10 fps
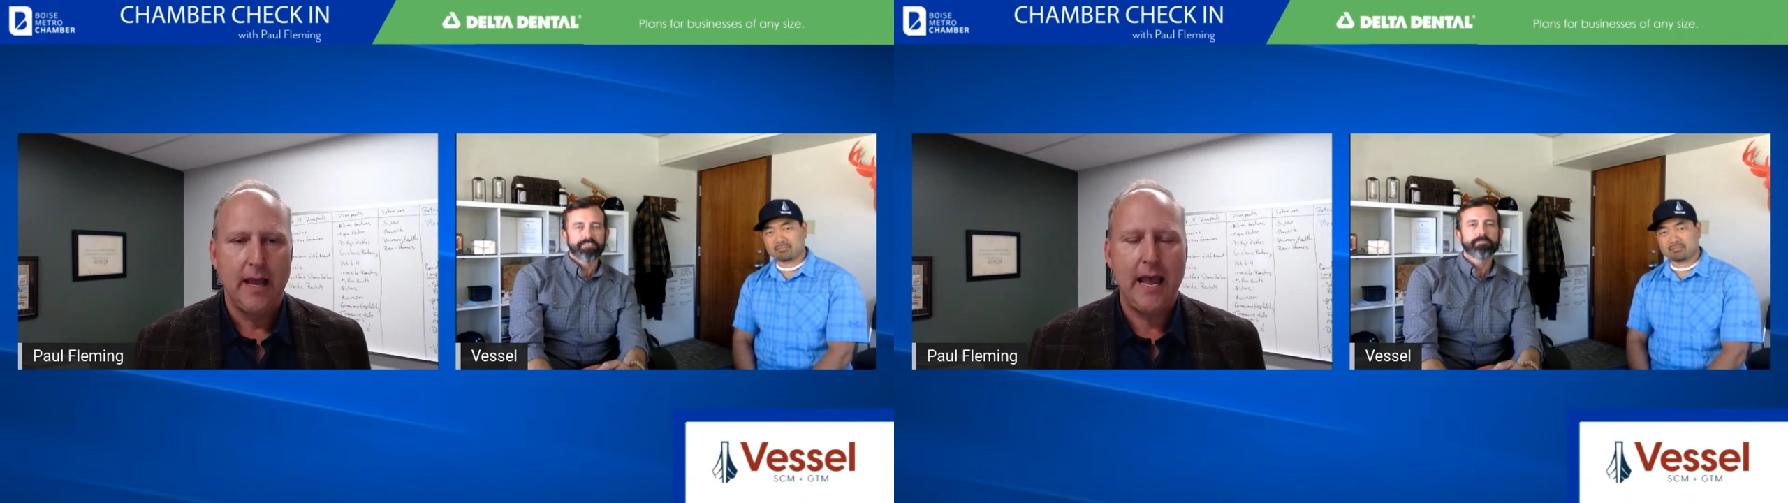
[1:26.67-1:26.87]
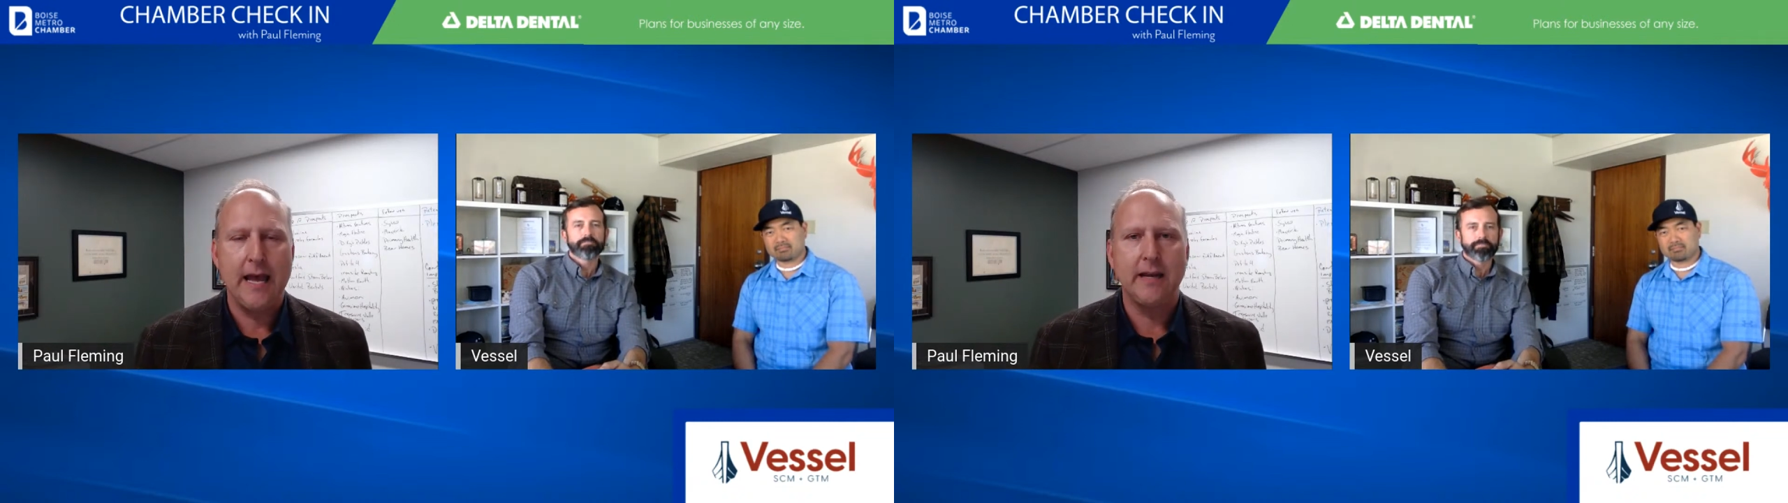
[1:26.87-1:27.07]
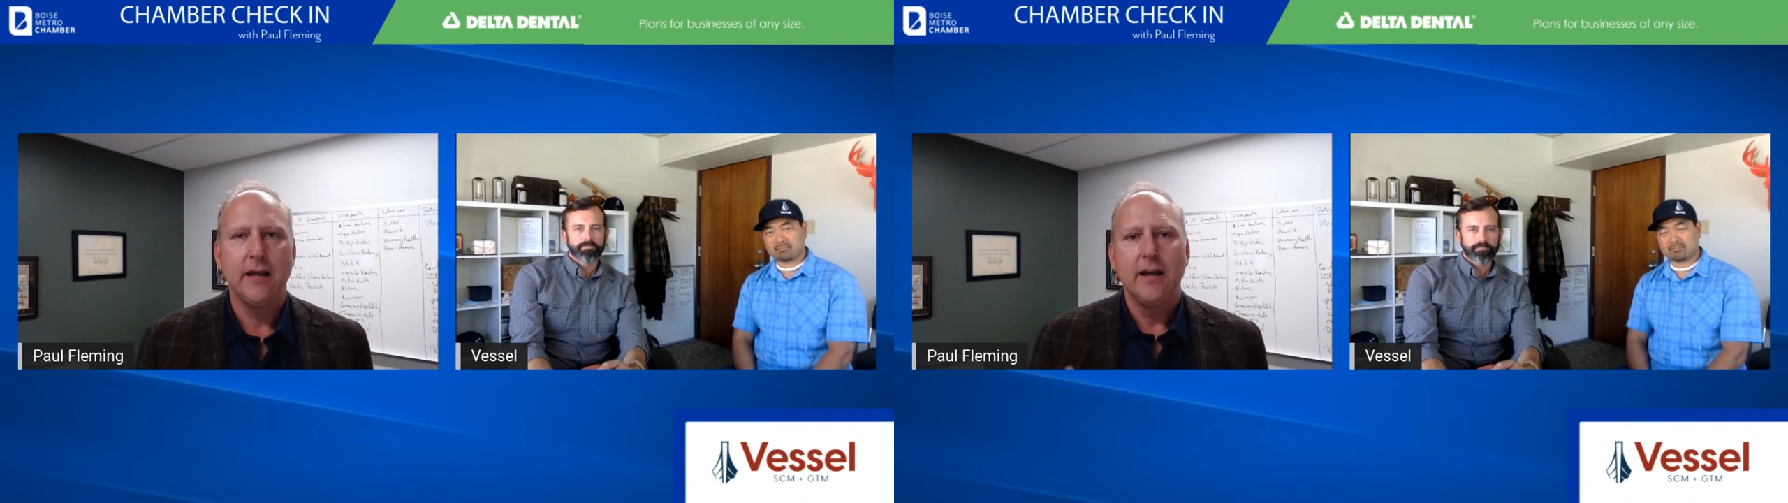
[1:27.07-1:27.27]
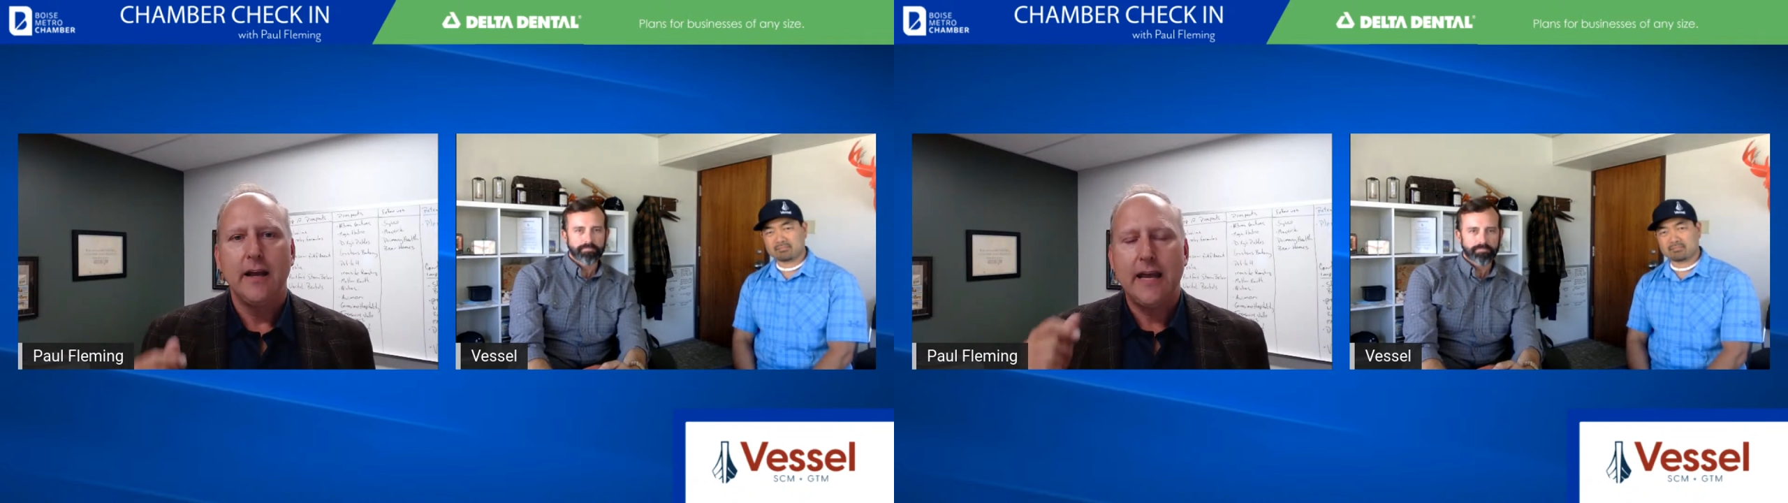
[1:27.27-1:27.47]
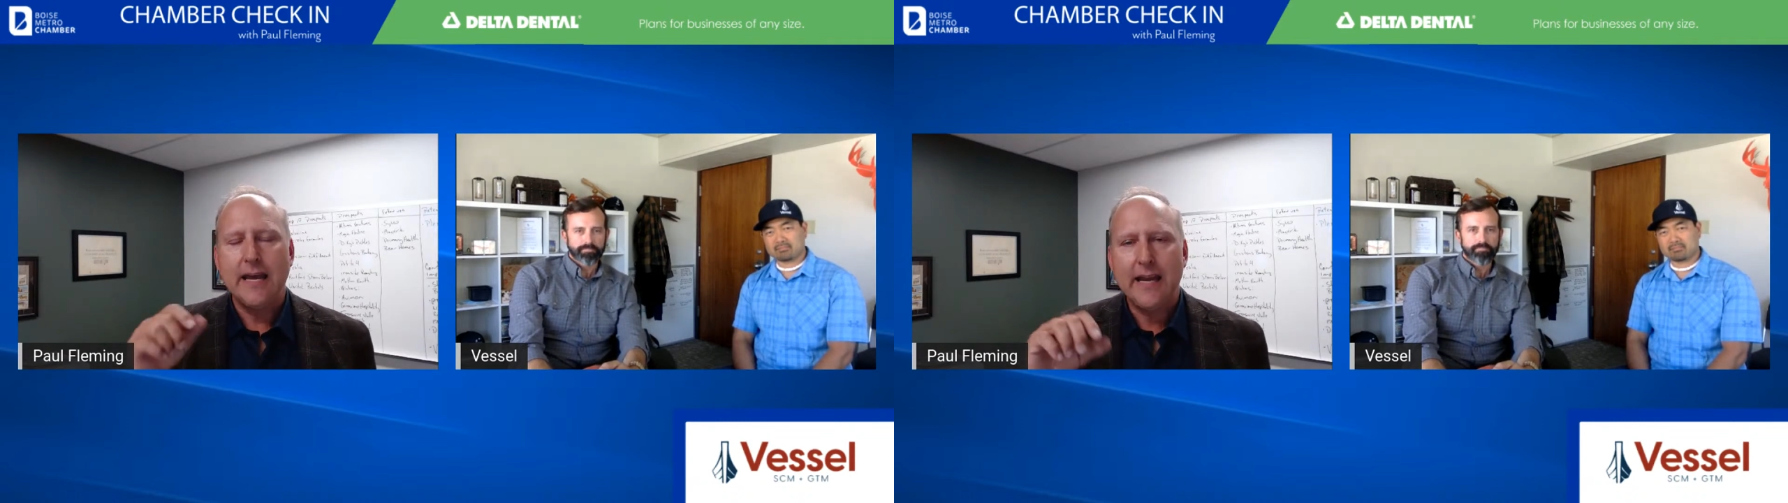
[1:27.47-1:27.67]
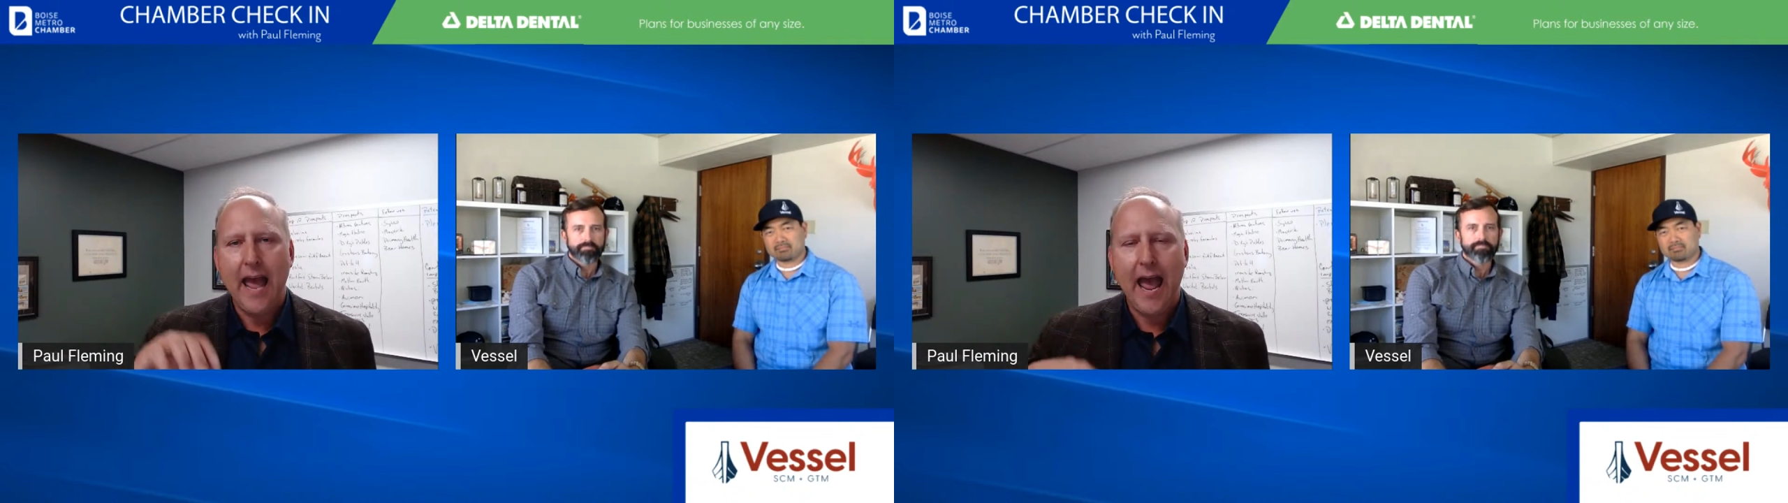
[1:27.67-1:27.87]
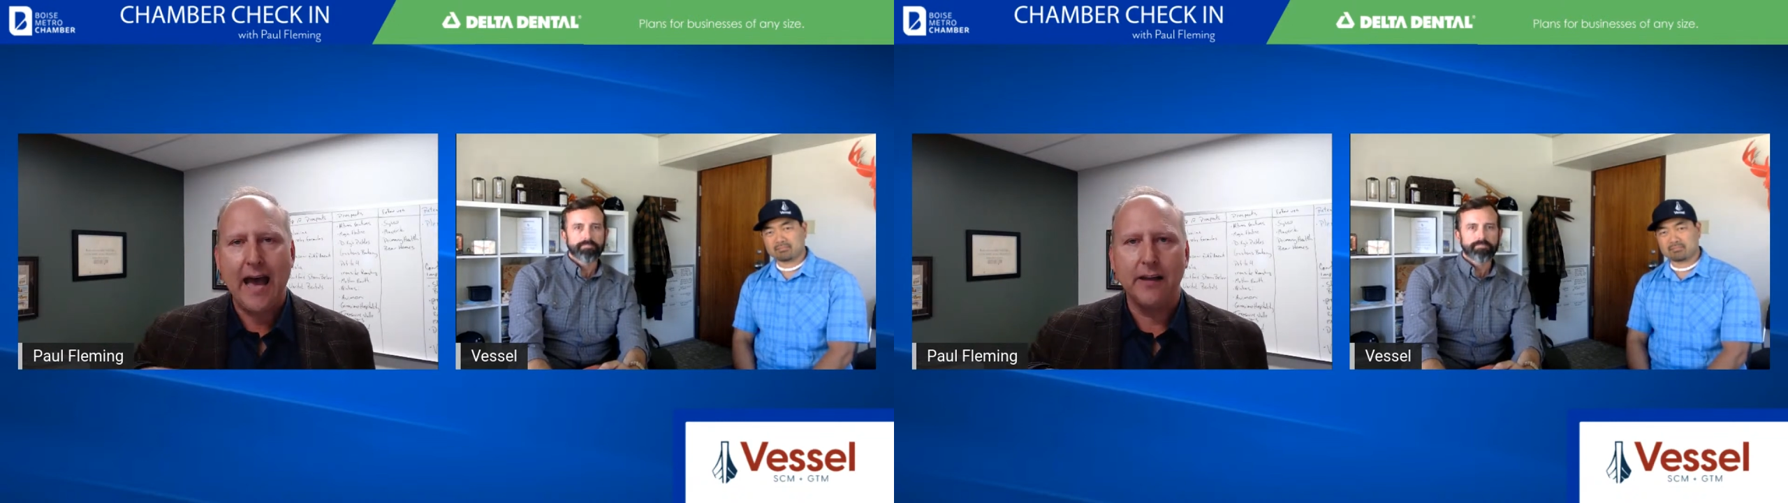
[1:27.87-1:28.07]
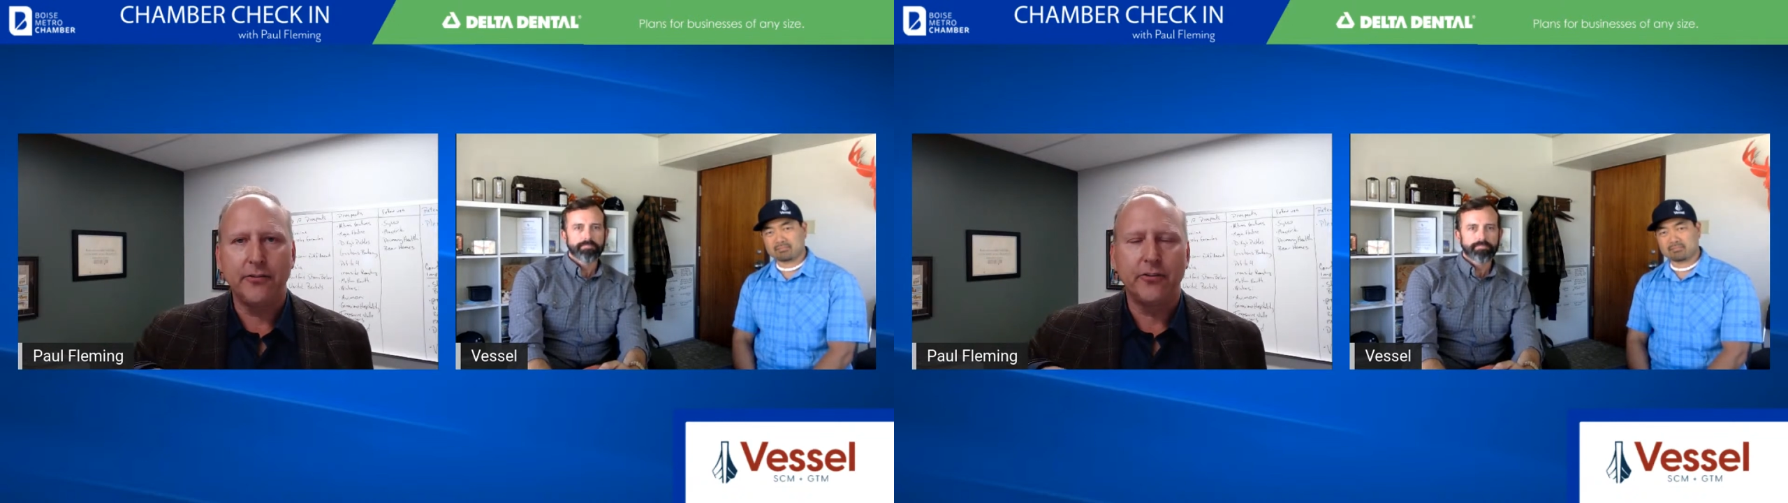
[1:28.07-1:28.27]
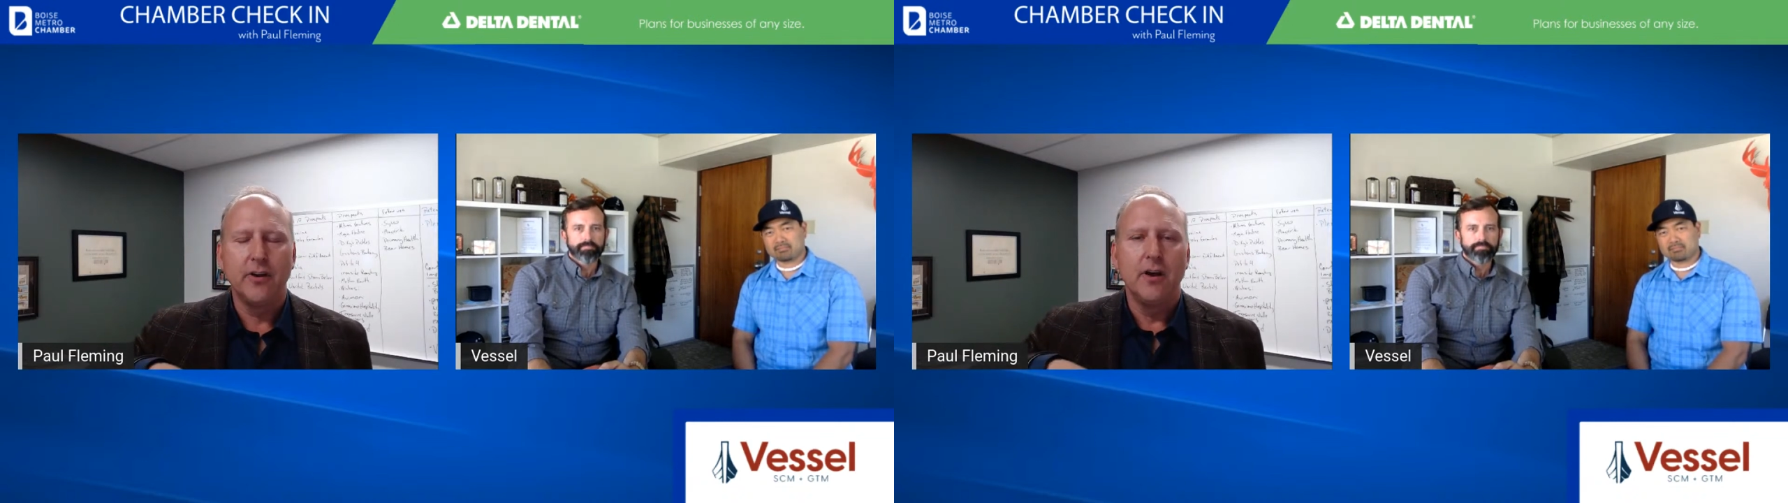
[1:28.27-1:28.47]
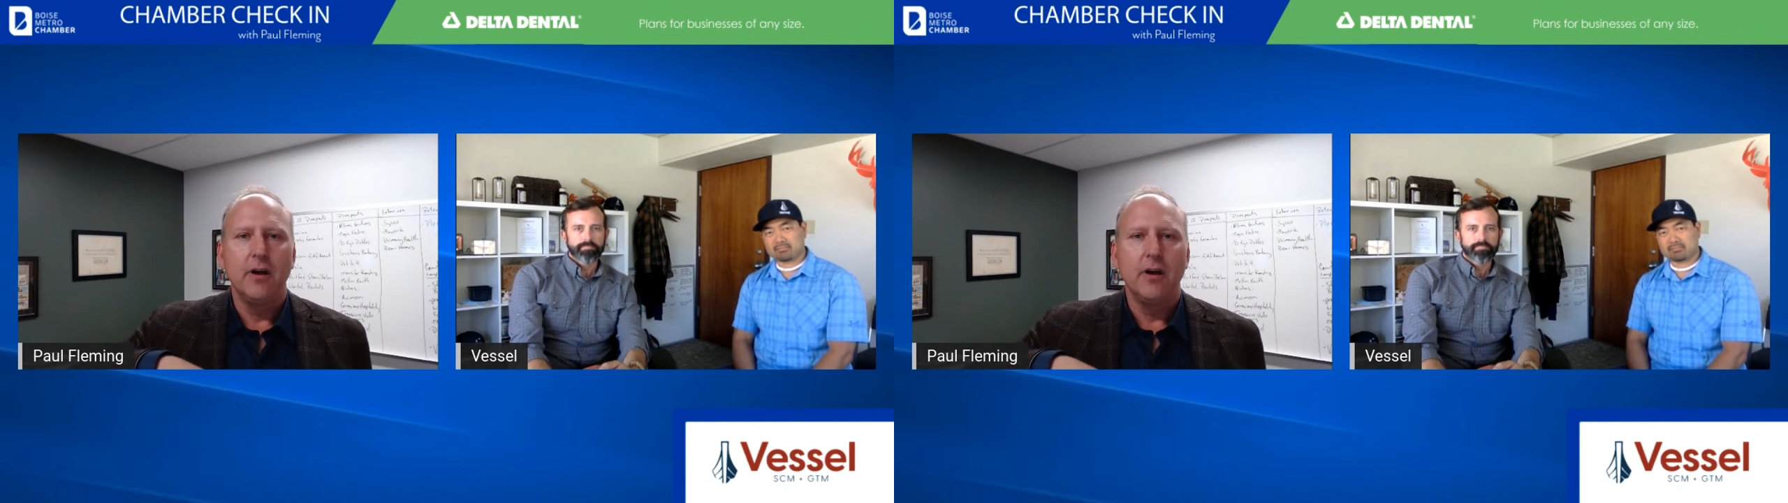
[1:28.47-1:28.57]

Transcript: and it has,